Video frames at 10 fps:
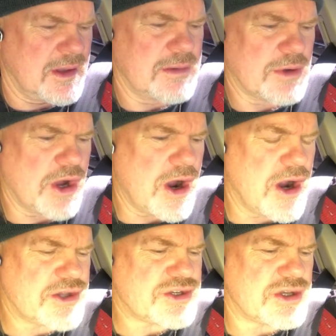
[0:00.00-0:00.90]
in
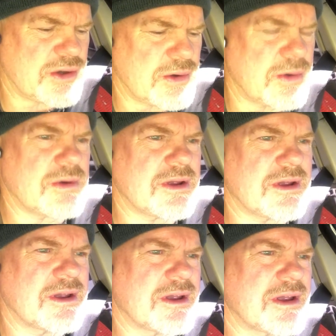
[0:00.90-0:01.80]
regards to
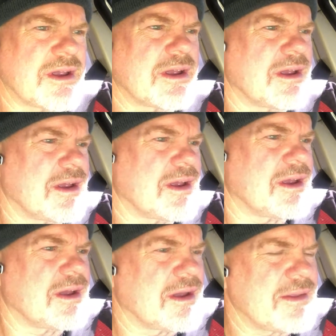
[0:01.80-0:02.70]

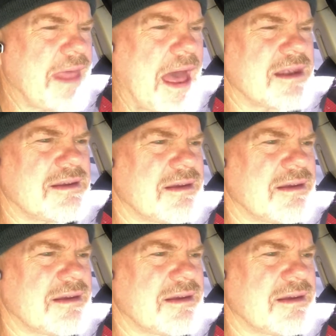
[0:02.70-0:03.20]
that